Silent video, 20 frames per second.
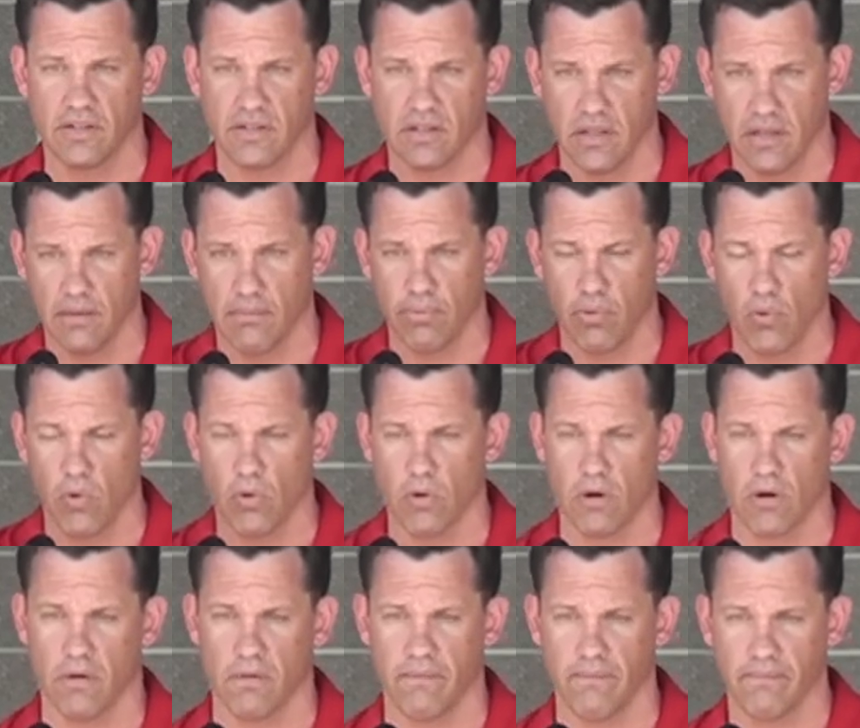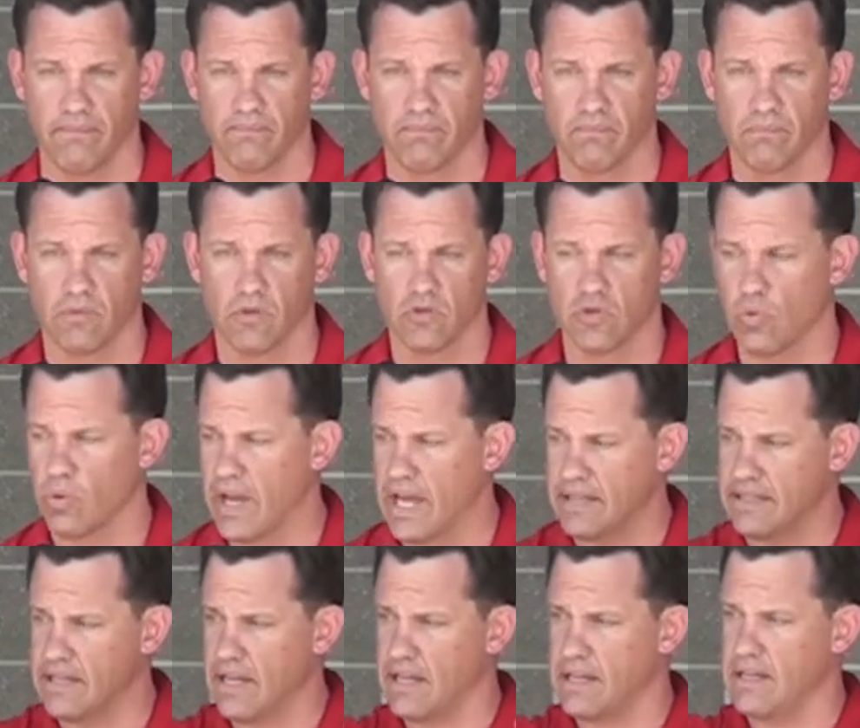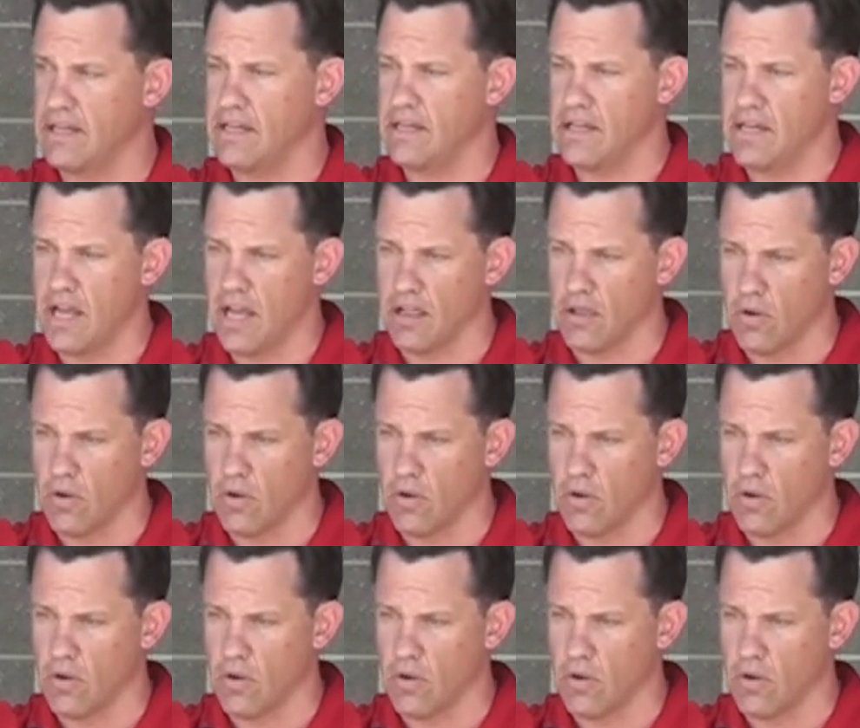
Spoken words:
the importer. So we got 10 DEA